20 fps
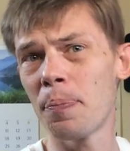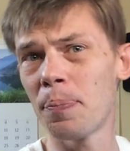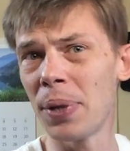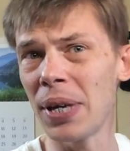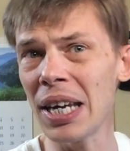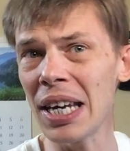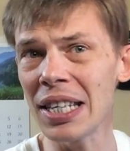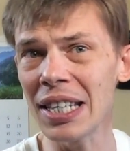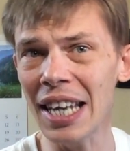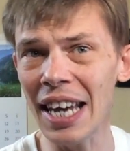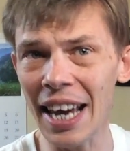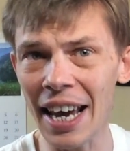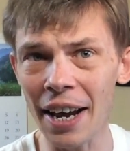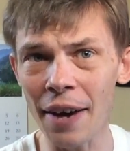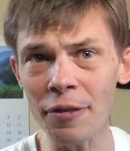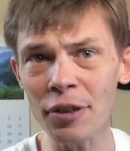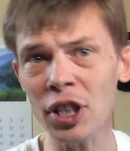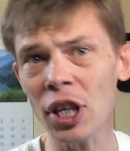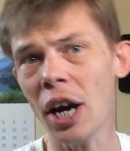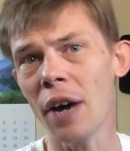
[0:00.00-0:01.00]

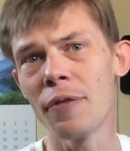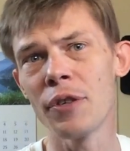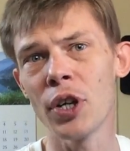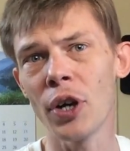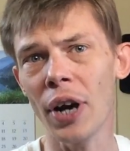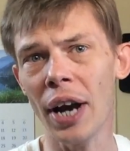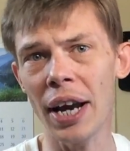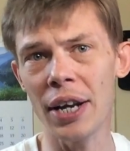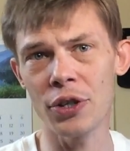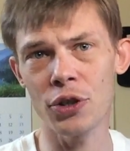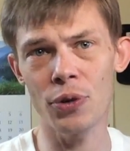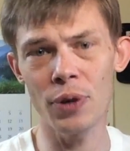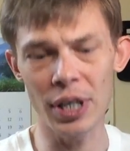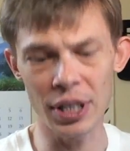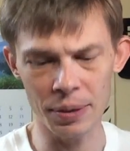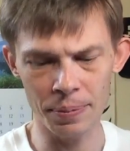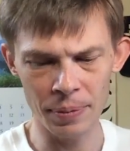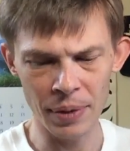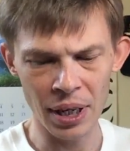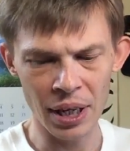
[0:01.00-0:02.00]
PDFs of your
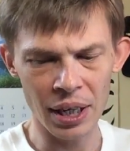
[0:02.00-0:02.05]
entries.